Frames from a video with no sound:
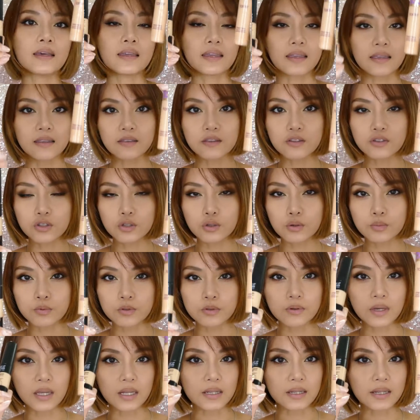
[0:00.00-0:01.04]
In the tube,
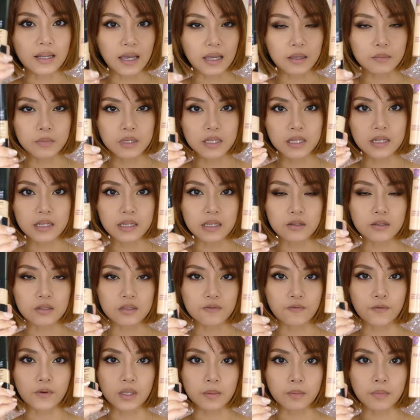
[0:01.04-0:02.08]
you get 9
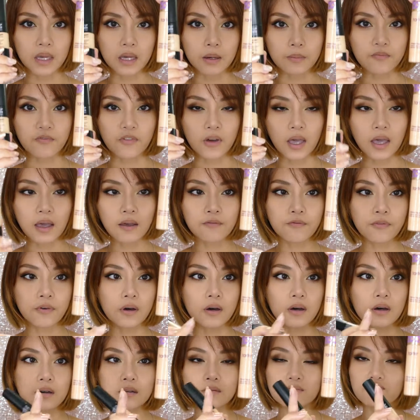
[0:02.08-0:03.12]
milliliters for the Makeup
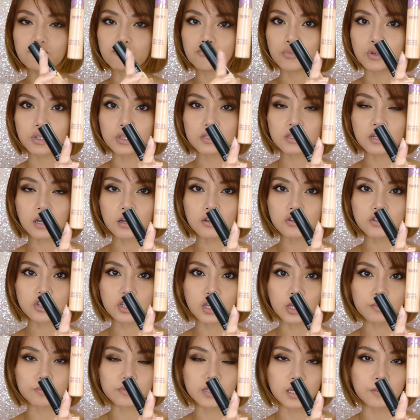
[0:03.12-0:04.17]
Forever. With Tarte
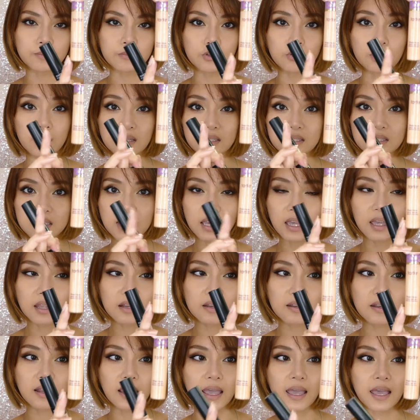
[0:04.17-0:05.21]
Shape Tape, you get
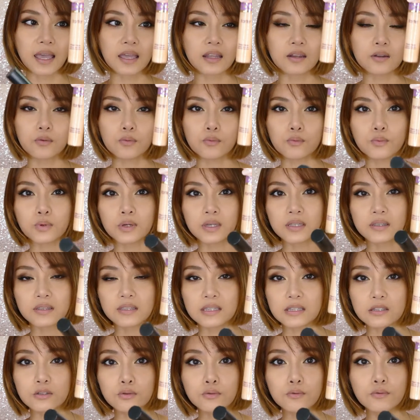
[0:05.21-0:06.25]
10, and with
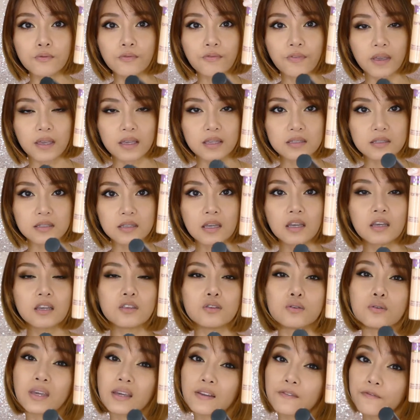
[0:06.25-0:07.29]
the Too Faced,
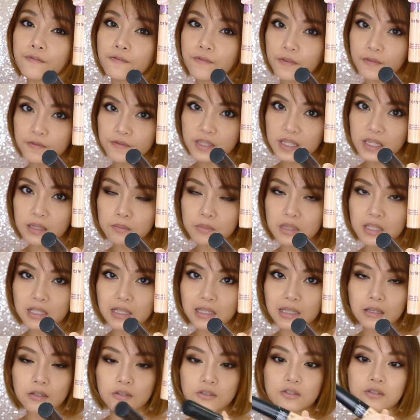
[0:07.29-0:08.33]
you get 15
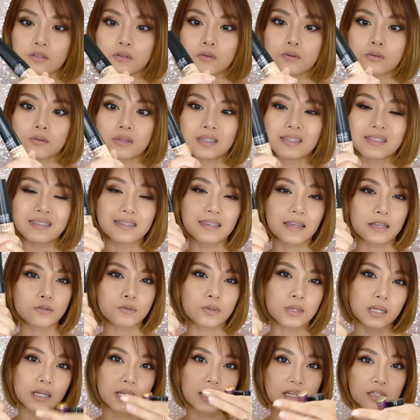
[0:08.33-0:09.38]
milliliters. So this is
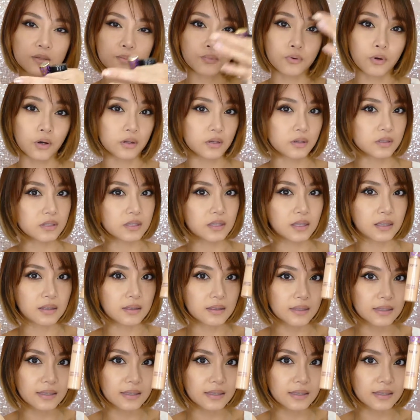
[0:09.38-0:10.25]
actually less product than